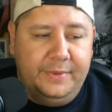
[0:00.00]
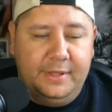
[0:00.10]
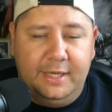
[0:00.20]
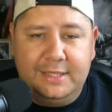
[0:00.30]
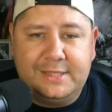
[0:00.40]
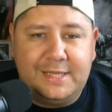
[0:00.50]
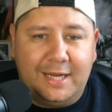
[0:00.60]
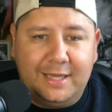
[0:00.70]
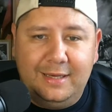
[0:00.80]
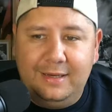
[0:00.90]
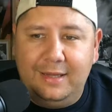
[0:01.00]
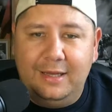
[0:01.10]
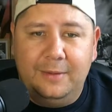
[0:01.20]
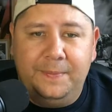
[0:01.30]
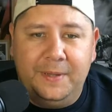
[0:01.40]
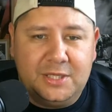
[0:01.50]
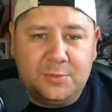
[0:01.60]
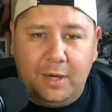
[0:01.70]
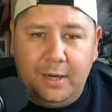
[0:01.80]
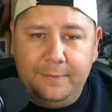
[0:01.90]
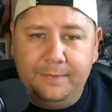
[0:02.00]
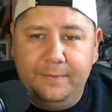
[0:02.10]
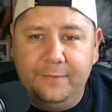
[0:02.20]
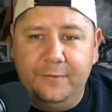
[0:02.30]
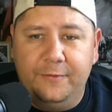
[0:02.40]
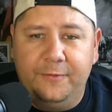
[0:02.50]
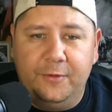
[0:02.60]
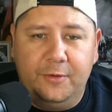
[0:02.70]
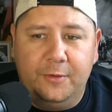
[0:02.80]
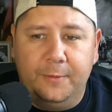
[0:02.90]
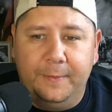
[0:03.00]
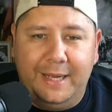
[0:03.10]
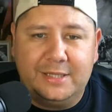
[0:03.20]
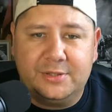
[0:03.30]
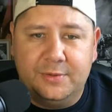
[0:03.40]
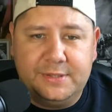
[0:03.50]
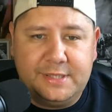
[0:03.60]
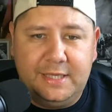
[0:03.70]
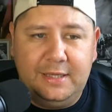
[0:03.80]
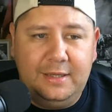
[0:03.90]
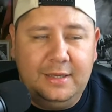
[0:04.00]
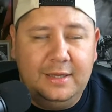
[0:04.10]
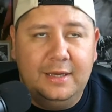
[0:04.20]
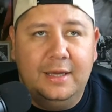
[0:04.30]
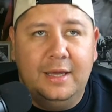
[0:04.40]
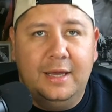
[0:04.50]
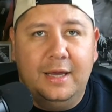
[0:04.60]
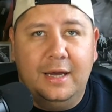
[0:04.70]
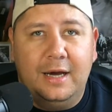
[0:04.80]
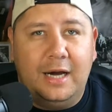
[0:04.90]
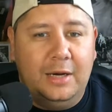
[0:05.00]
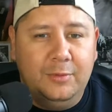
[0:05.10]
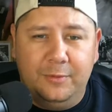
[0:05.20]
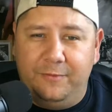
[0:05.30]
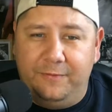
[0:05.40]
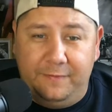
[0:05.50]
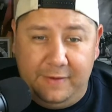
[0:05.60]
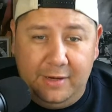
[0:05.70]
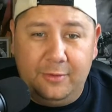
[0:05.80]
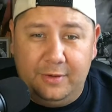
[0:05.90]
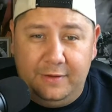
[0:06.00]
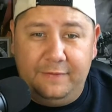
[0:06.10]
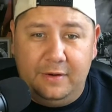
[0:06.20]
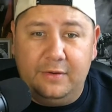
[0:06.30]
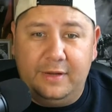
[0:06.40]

a second and a pick swap for Max Christie, I would very, very